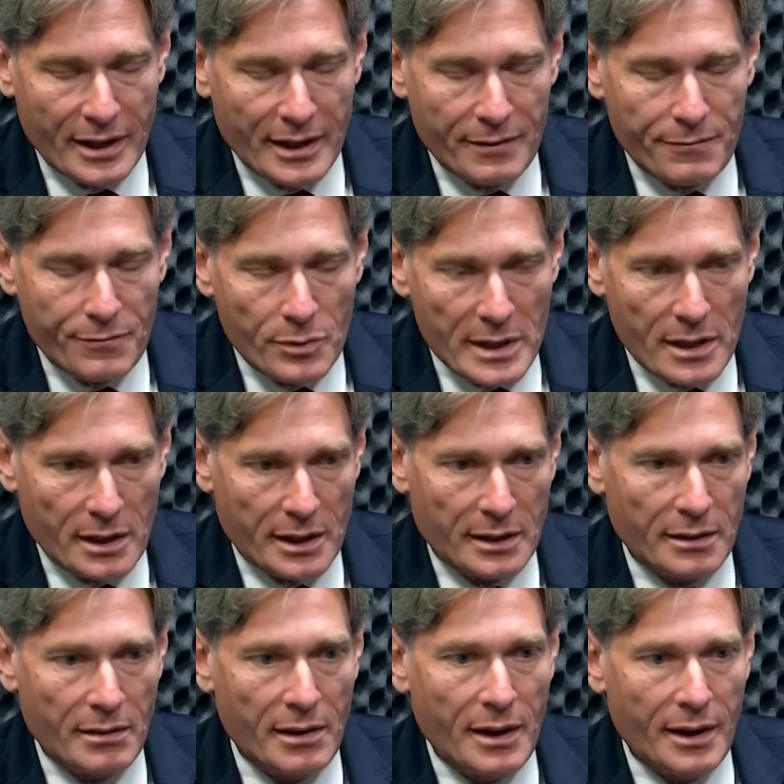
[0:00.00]

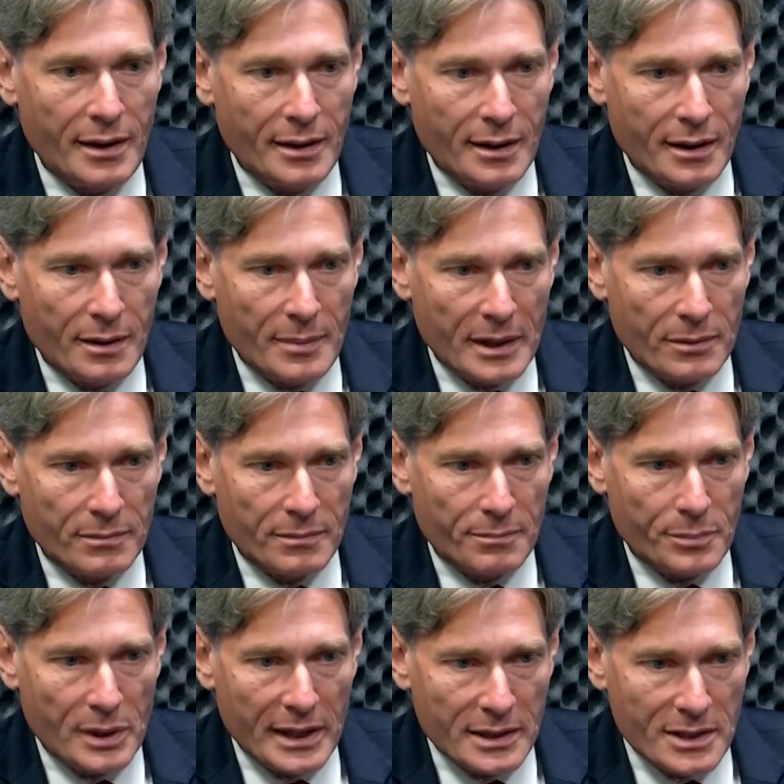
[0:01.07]
Everything about
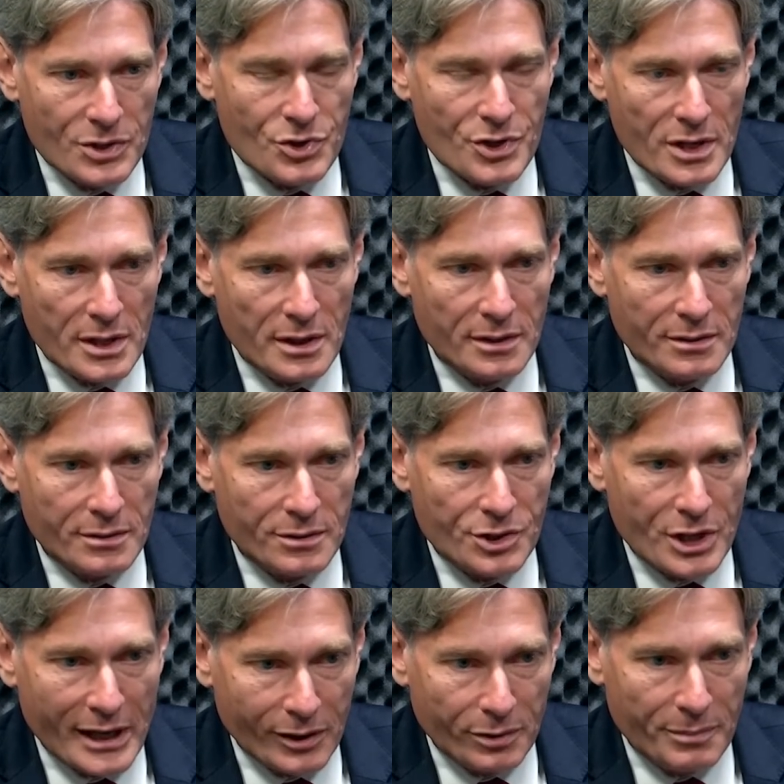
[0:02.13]
pregnancy and
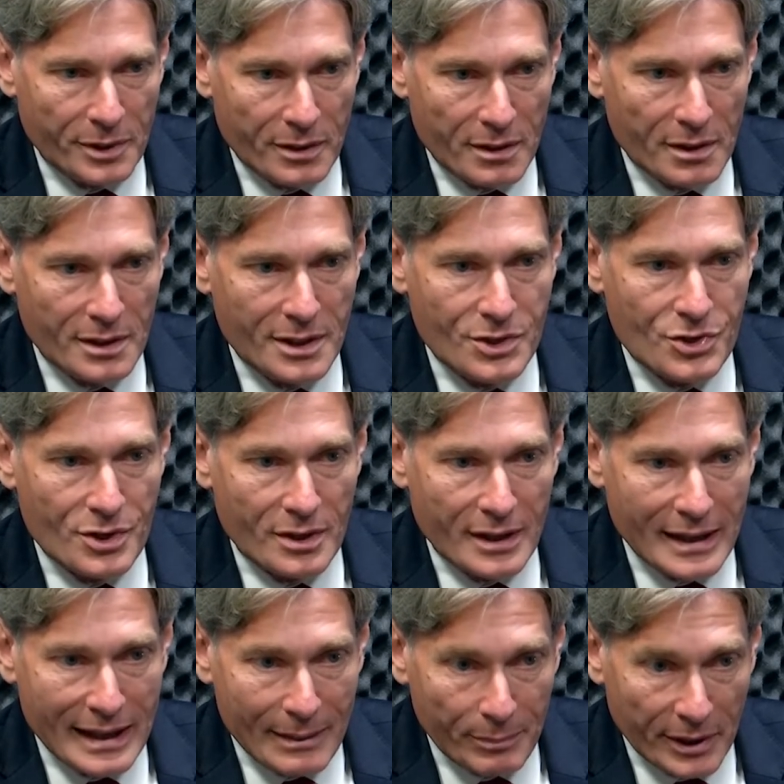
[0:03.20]
childbirth is
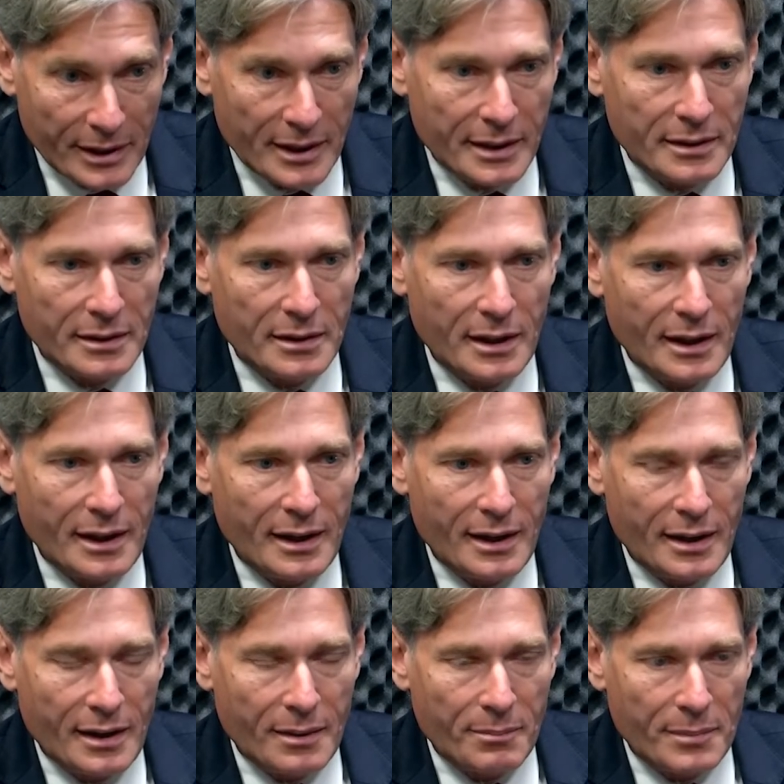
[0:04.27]
complicated.
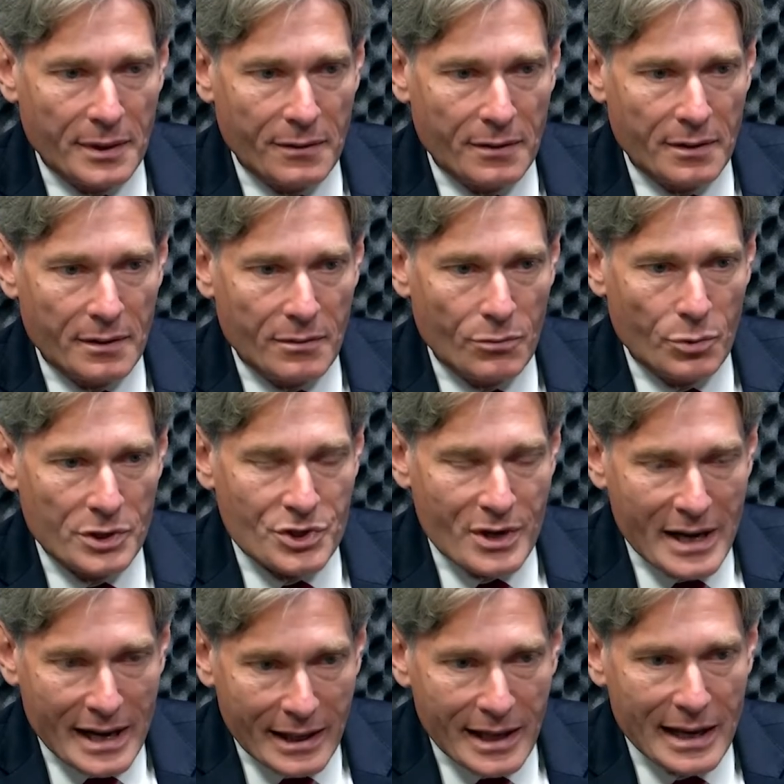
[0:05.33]
But what's
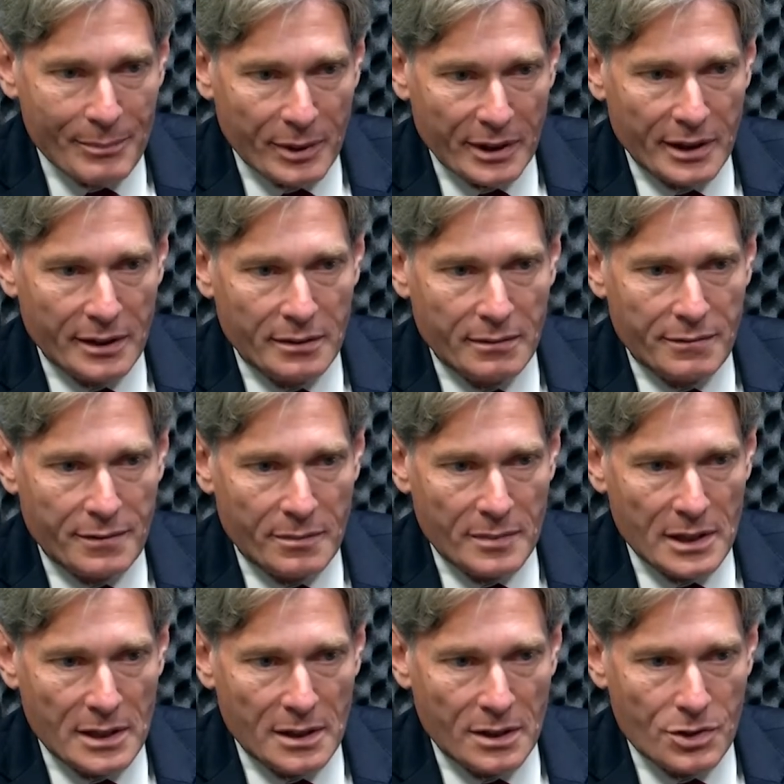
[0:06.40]
not complicated for
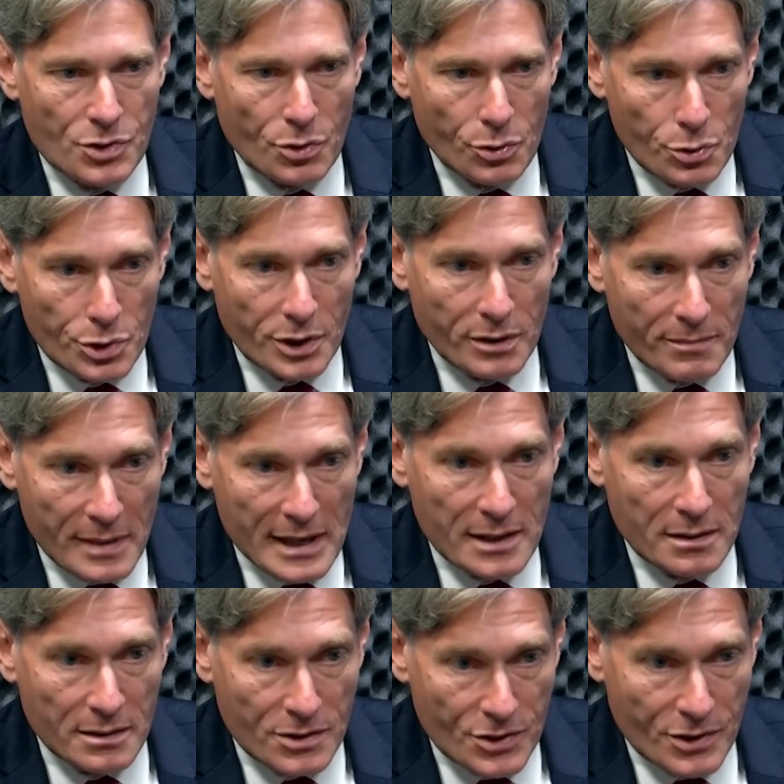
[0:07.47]
me is who should make
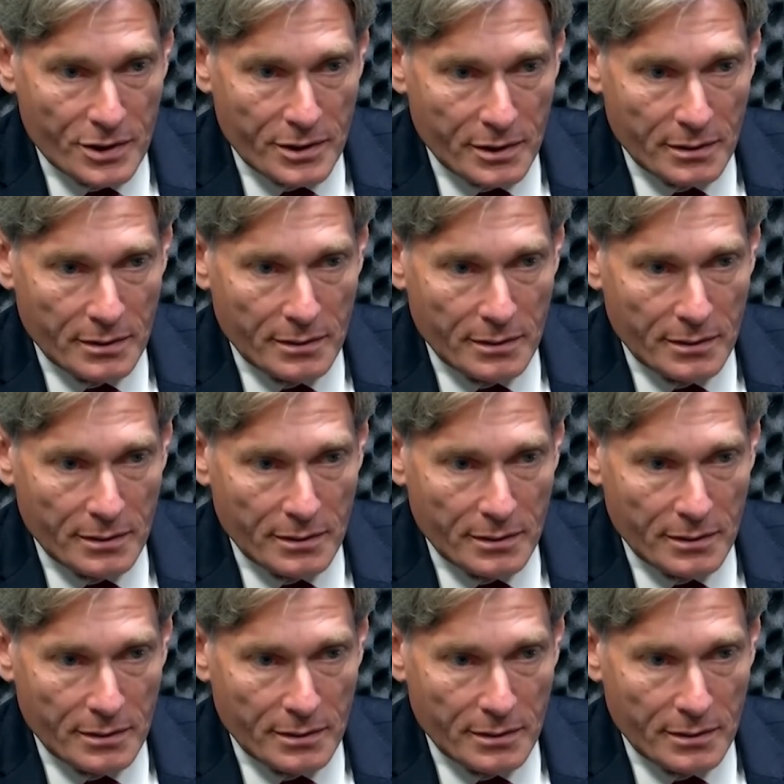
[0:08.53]
the decision.